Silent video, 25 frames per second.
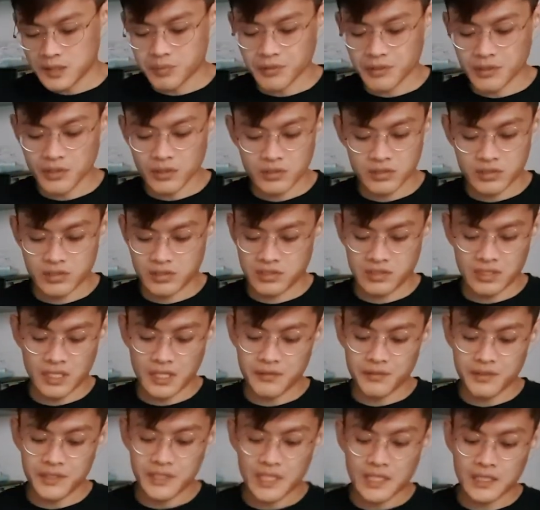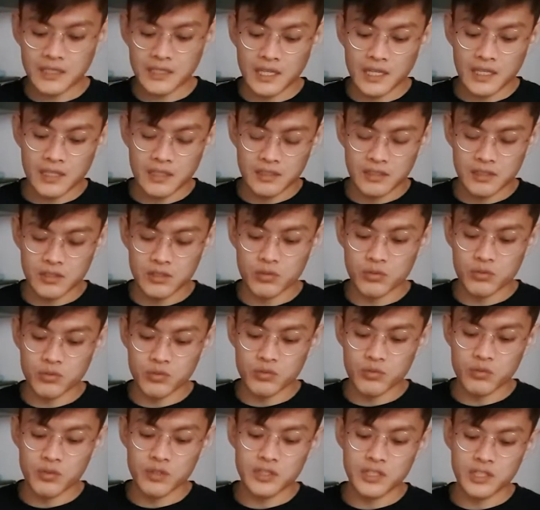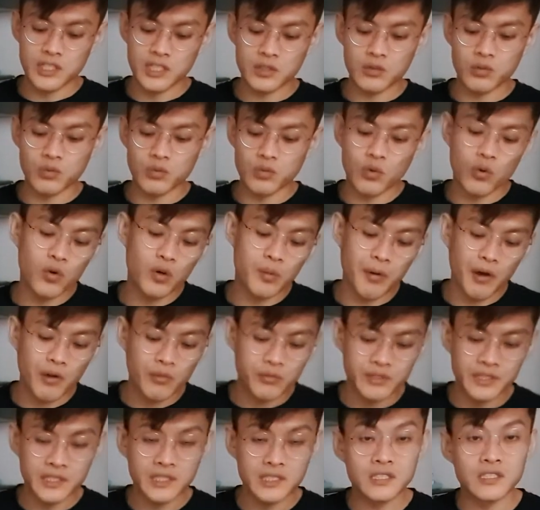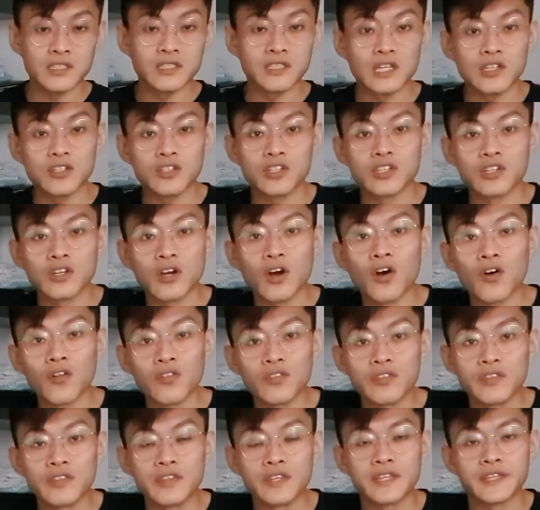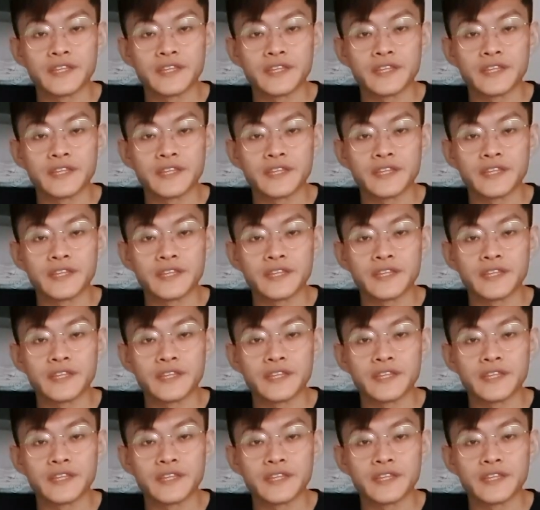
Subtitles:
because everything that you will need to know about this is actually on